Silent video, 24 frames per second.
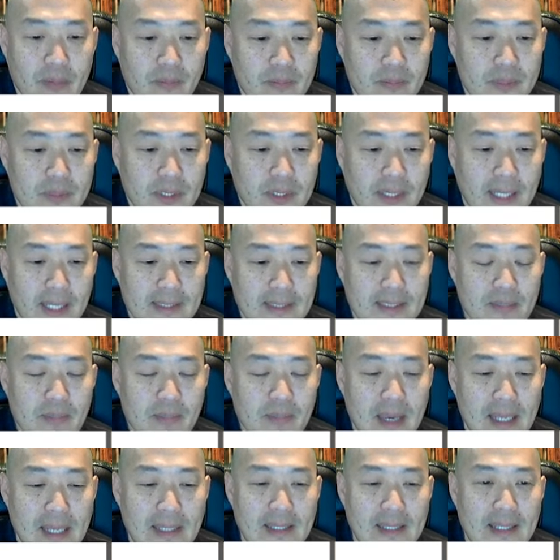so that's the
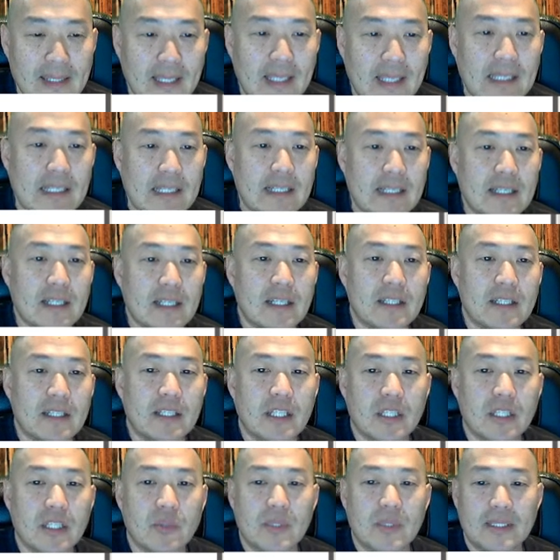main thing,
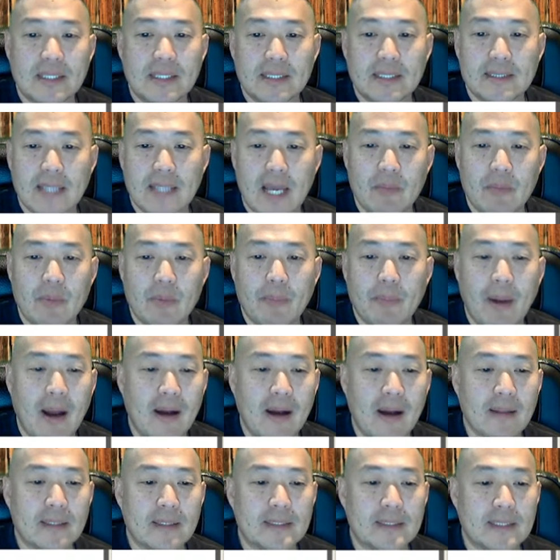with this type of
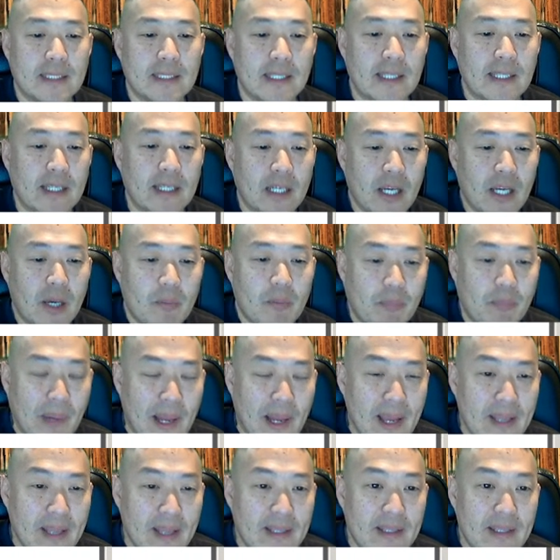policy,
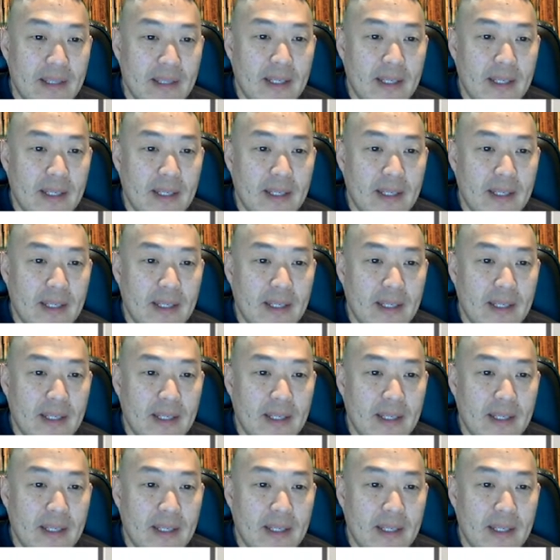but,